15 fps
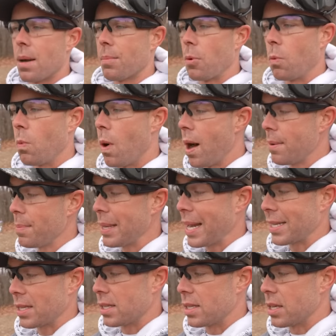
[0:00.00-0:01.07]
Number one,
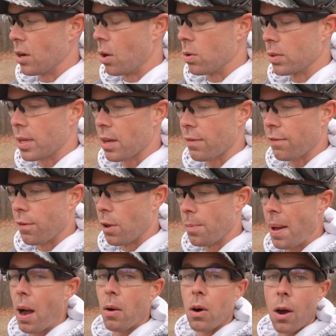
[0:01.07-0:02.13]
because it's the only
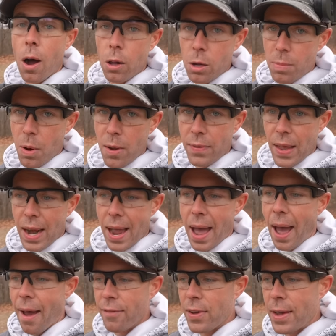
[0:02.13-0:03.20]
full power hollow point that I
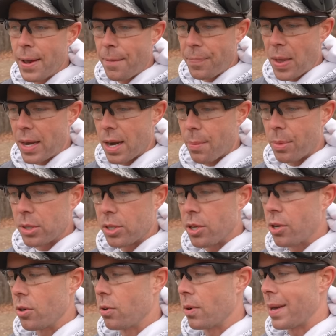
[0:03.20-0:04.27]
have, and number
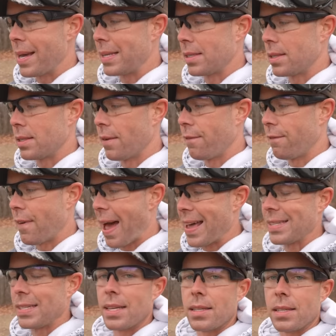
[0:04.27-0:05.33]
two, it's the
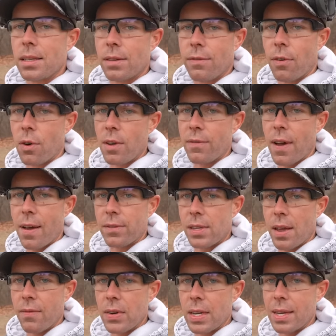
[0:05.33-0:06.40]
fastest forty-five
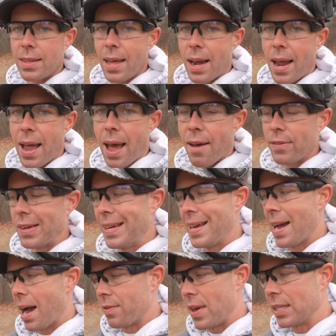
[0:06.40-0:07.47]
seventy that I have.
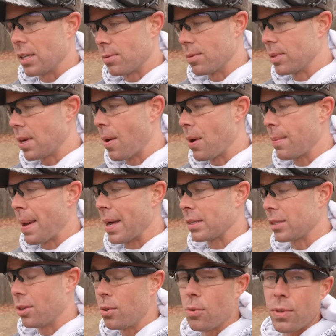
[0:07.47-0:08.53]
I think this one's going
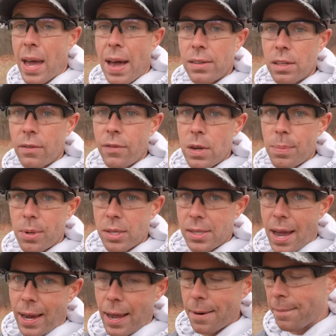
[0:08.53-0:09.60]
about two thousand feet per
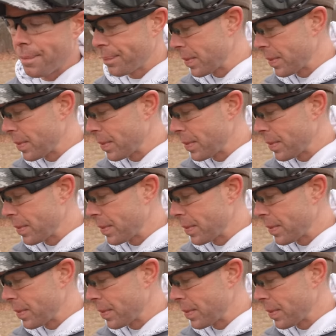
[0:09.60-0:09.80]
second.